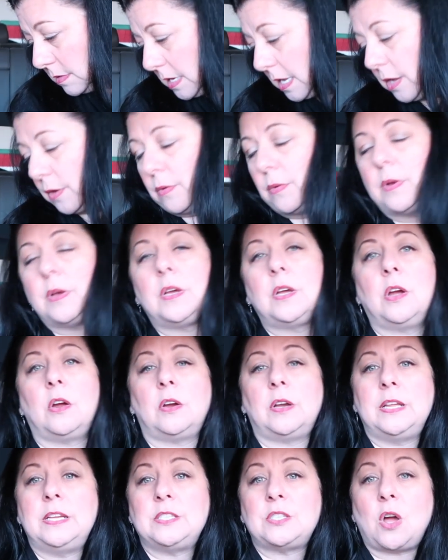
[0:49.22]
Oh,
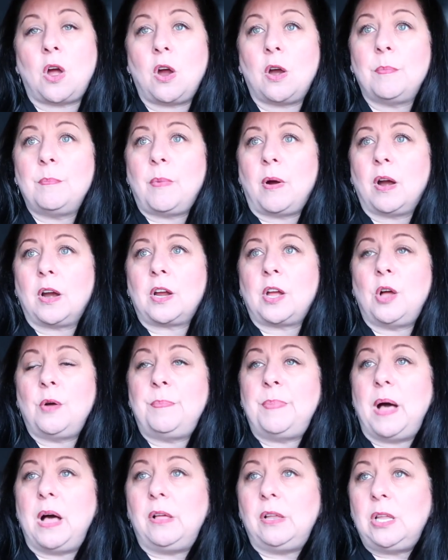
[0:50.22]
girlies are
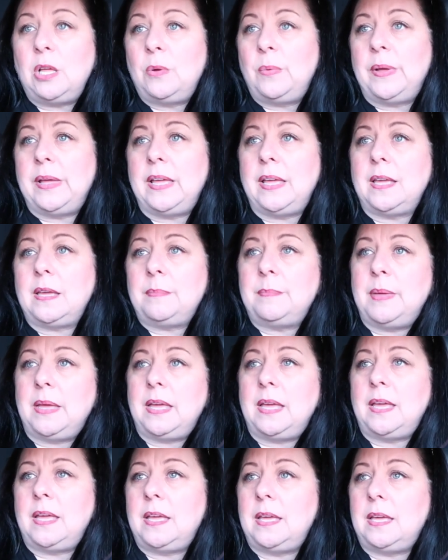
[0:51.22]
Marco Poloing
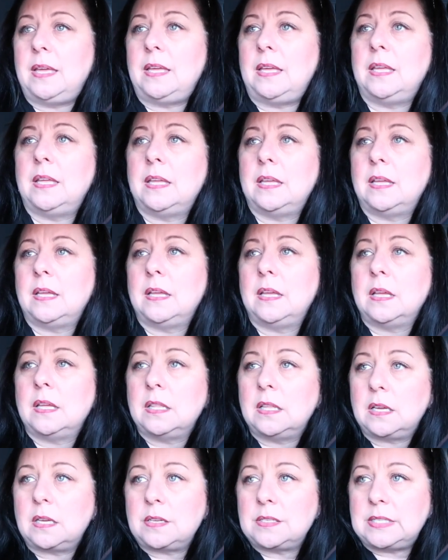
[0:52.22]
me.
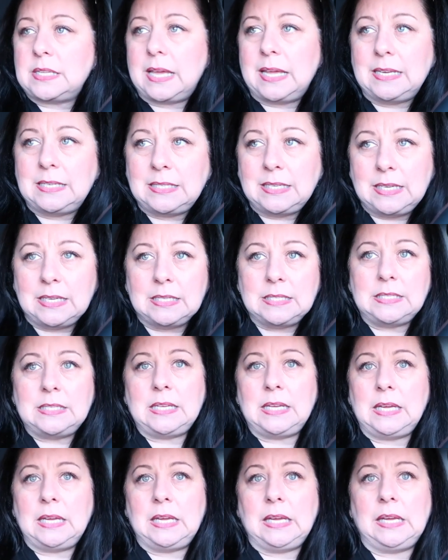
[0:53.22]
There goes
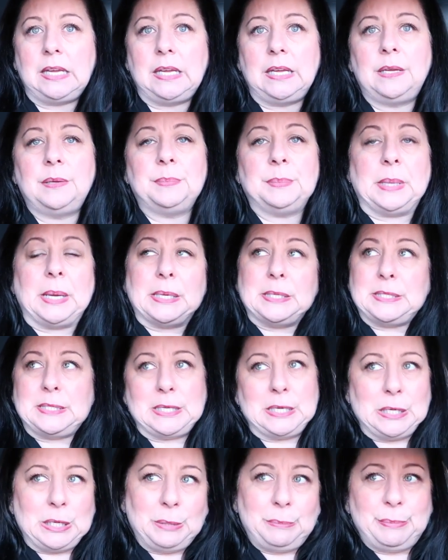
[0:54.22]
AT&T. I
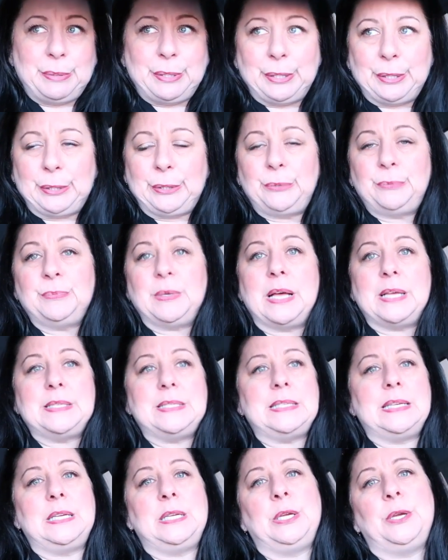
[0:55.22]
see you, boo.
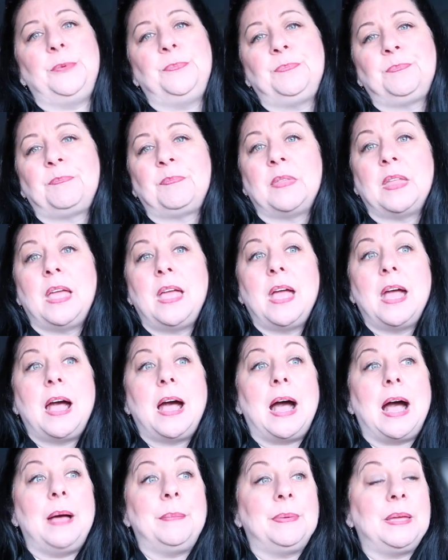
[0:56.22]
I see you.
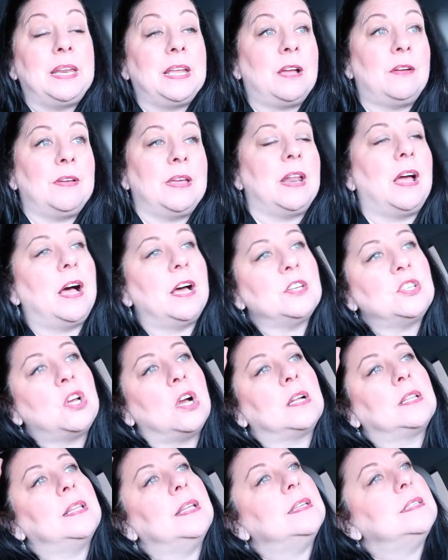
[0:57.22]
I'm gonna go get a hot
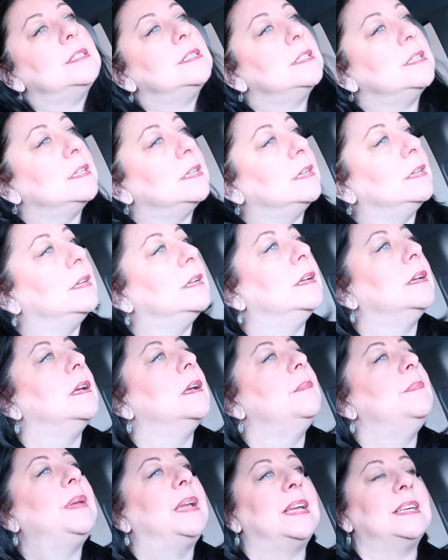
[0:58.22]
chocolate
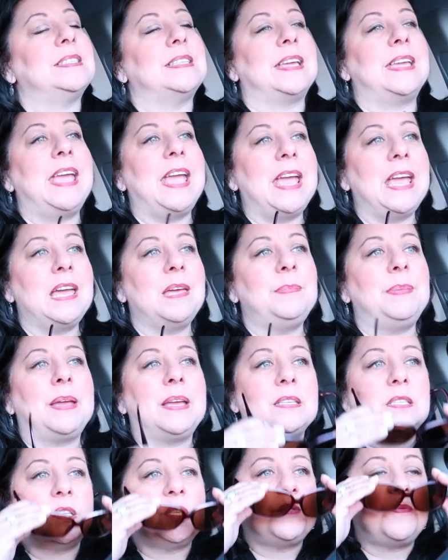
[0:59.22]
because I can,
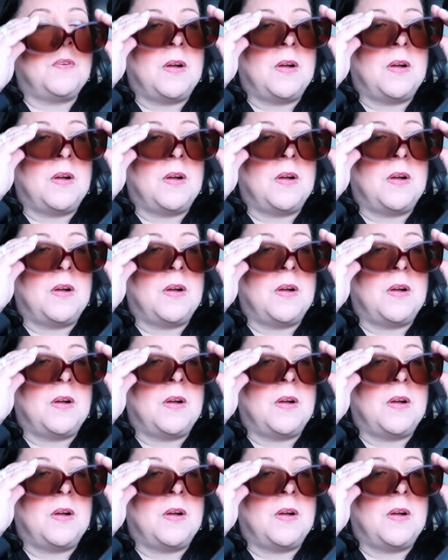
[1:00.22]
because it's